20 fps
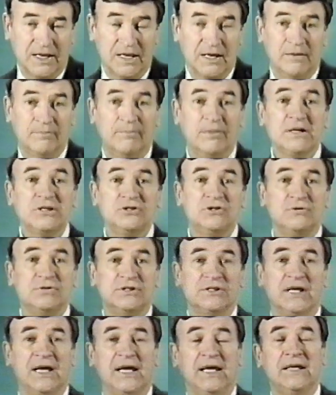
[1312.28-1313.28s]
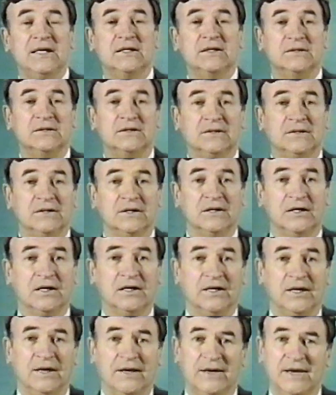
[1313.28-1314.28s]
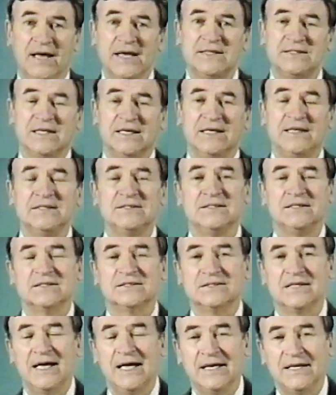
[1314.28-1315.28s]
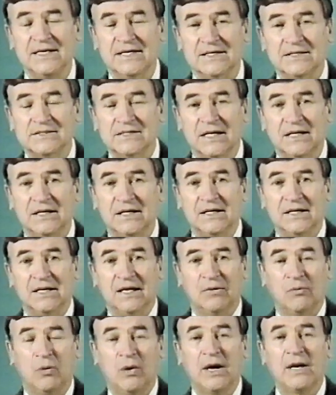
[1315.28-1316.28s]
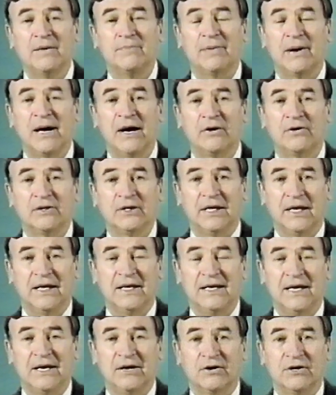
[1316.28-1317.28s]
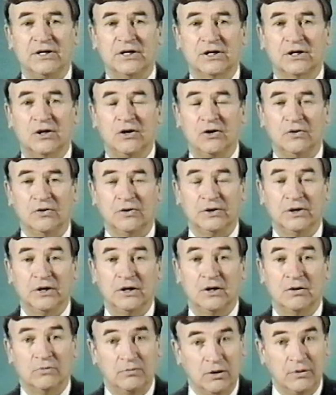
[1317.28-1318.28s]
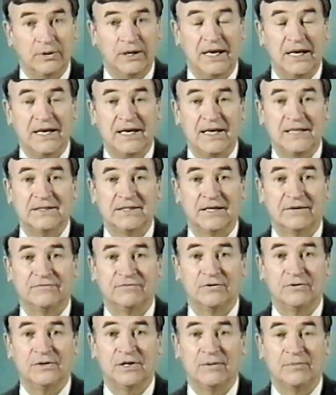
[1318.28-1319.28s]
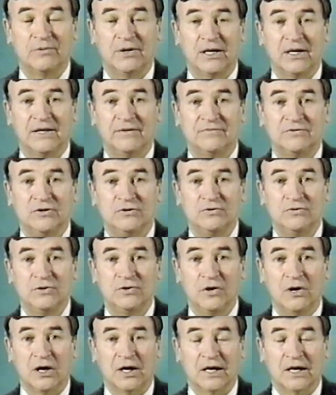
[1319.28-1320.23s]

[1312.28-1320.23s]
But you say, nice and easy as that is, what about an area code? Well, when I had that phone number, I lived in New York.